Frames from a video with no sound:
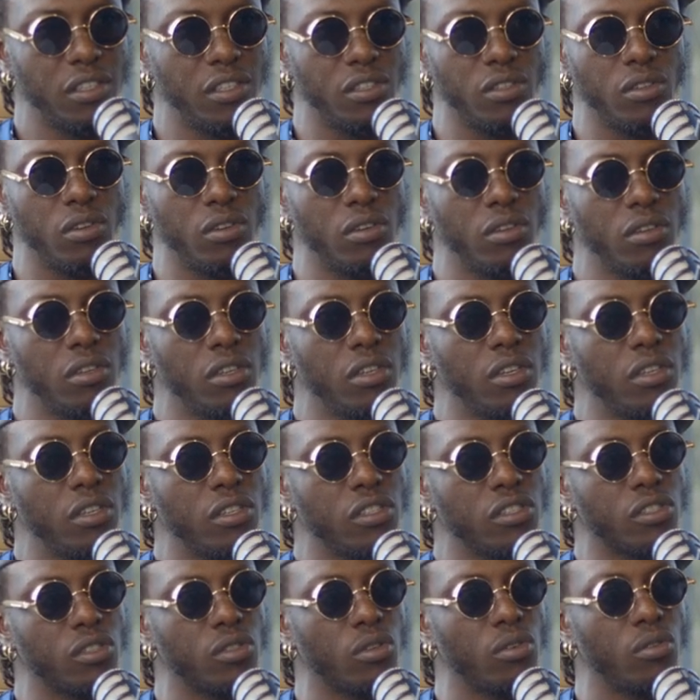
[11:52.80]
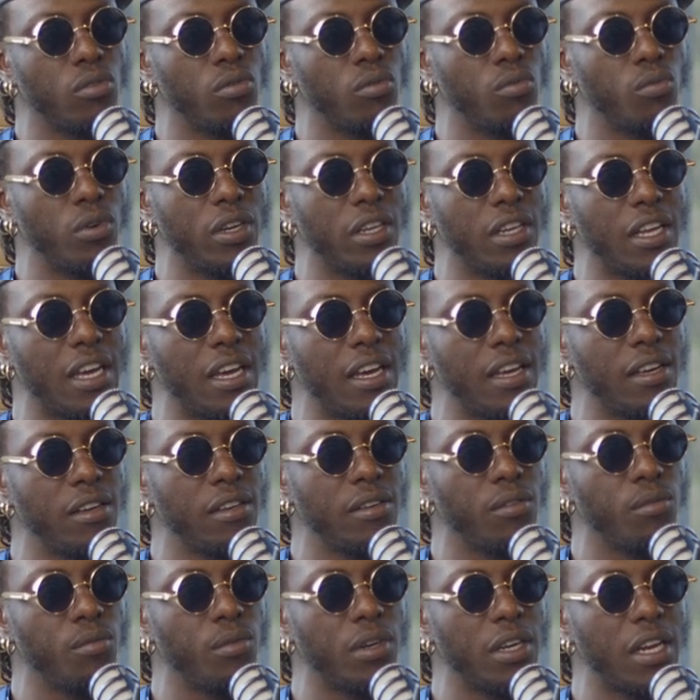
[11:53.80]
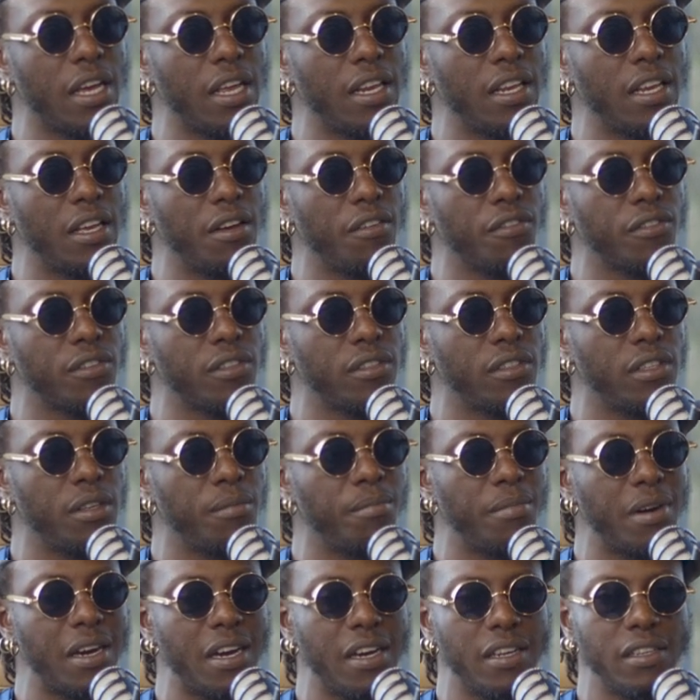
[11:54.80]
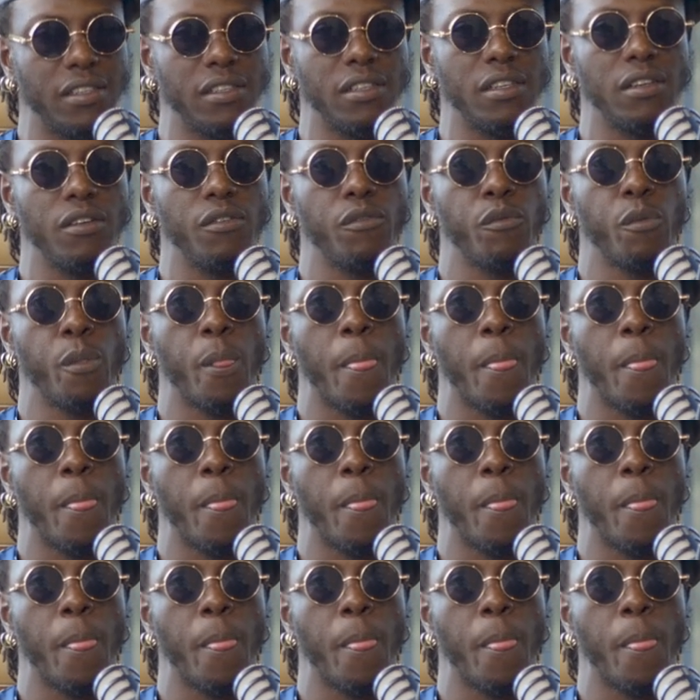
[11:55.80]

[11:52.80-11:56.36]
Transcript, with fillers: you know so when i when i left the band